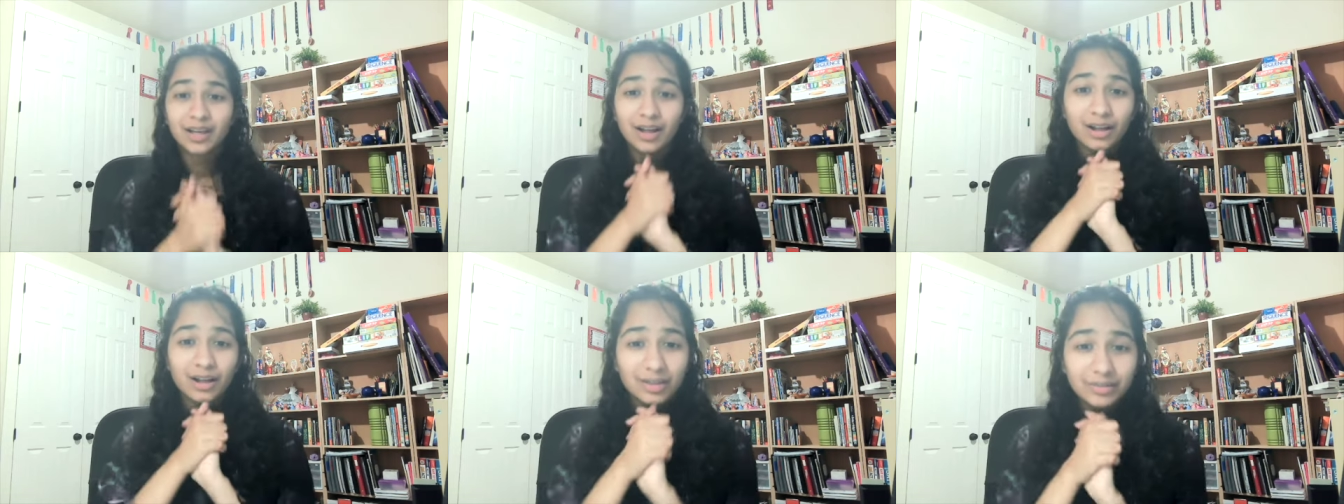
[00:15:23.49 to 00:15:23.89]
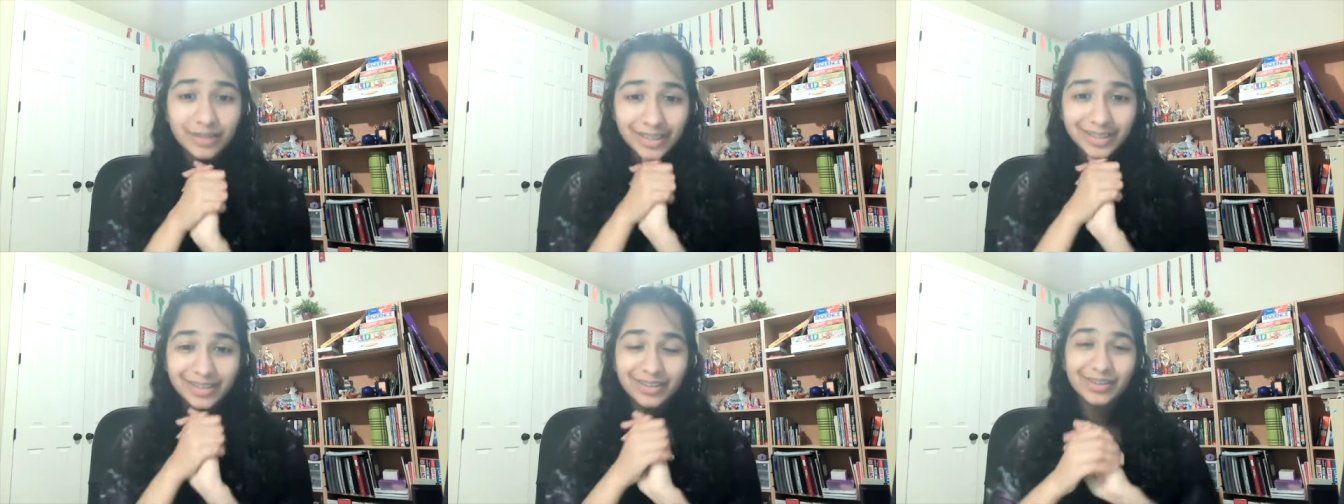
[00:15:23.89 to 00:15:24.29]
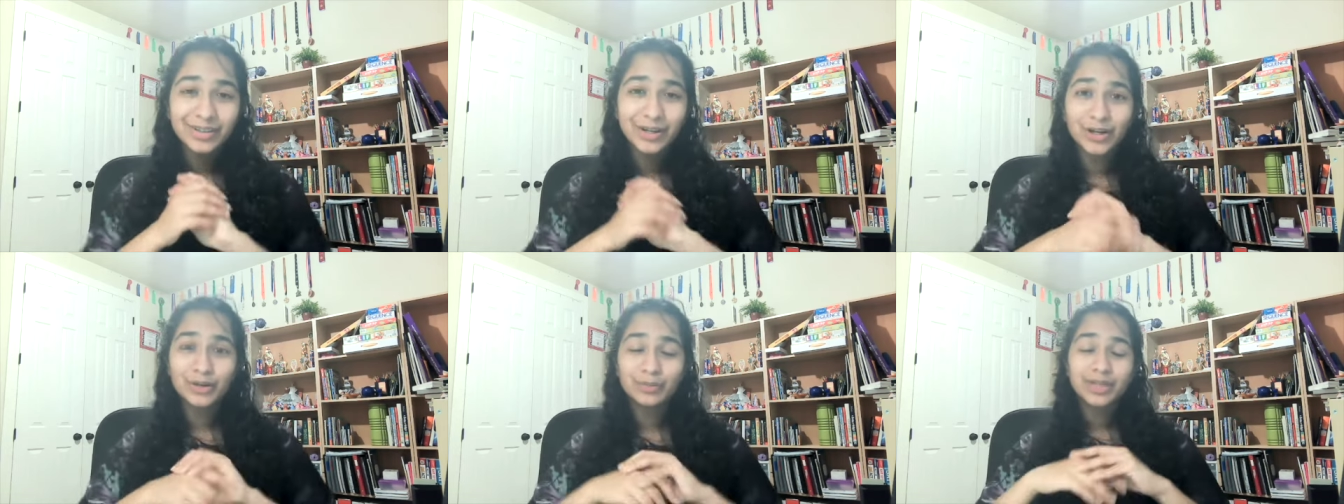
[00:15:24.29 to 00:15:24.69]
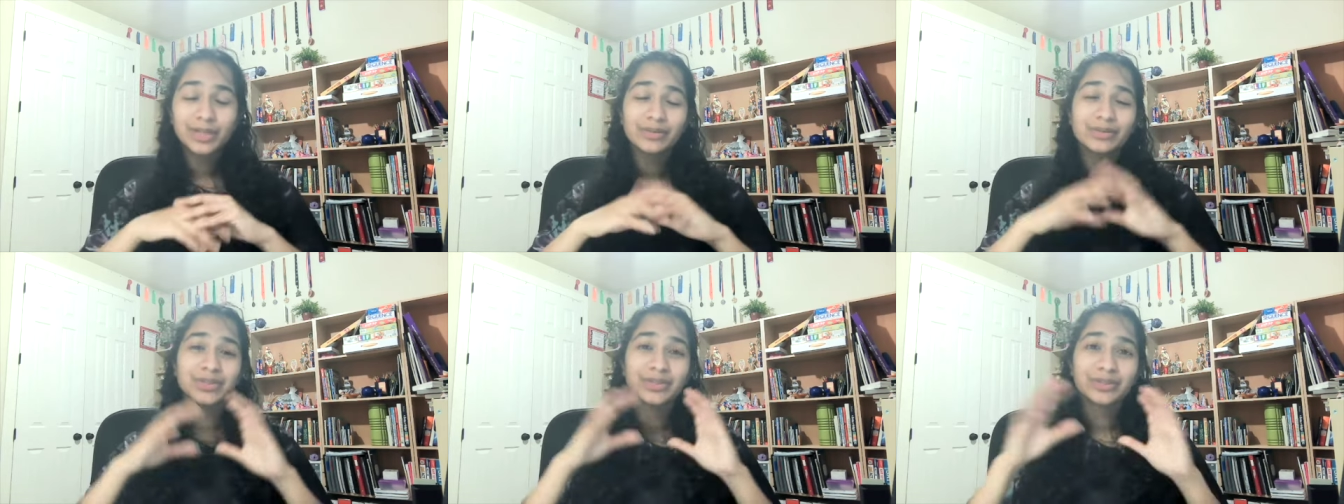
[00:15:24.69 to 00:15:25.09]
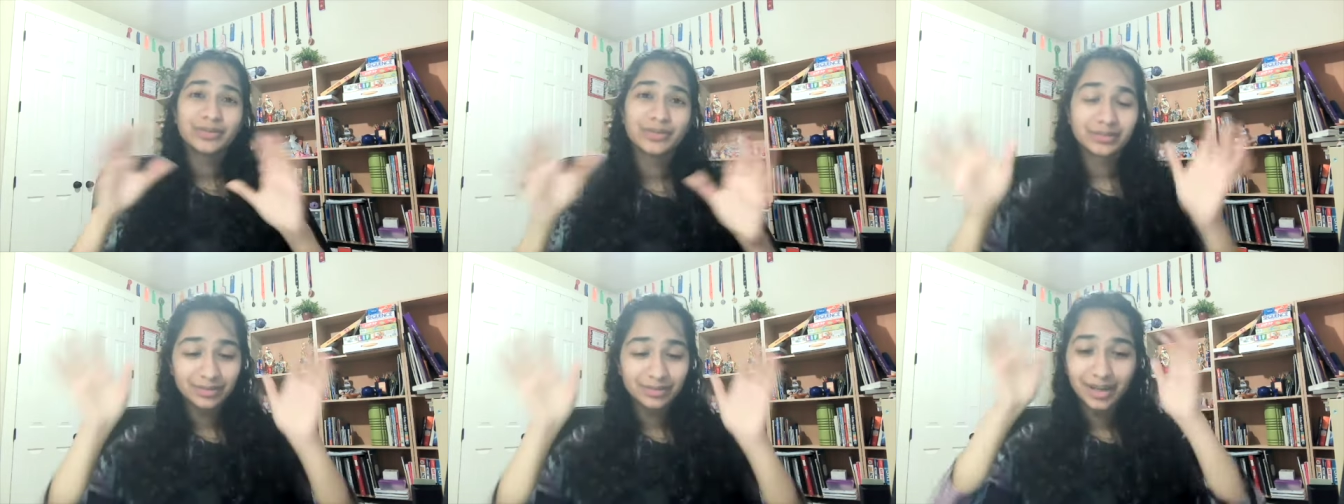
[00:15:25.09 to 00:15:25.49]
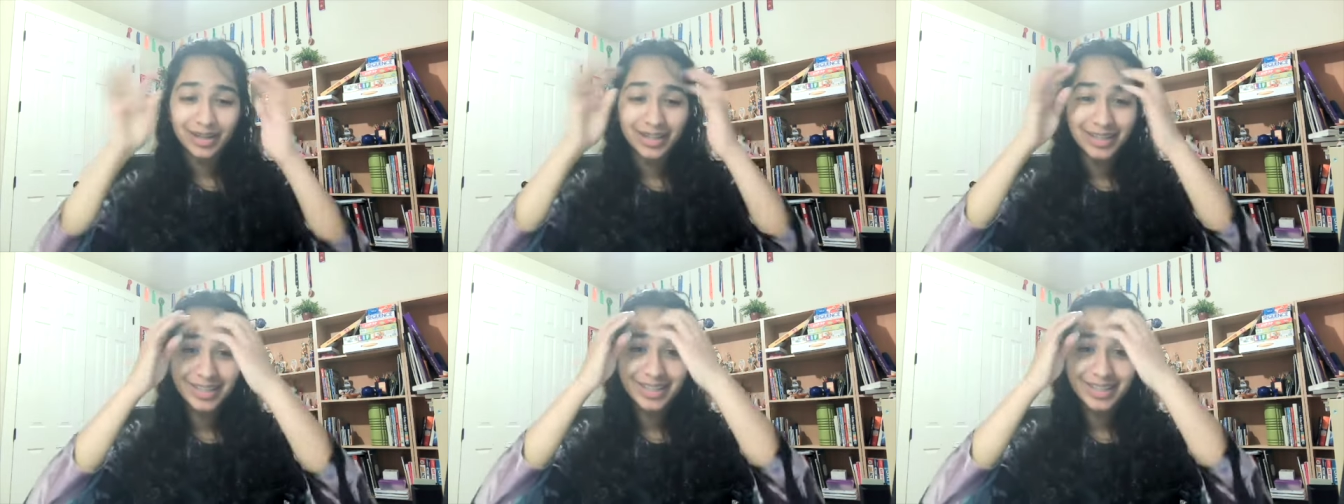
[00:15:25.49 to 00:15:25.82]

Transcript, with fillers: all right y'all hope that was alright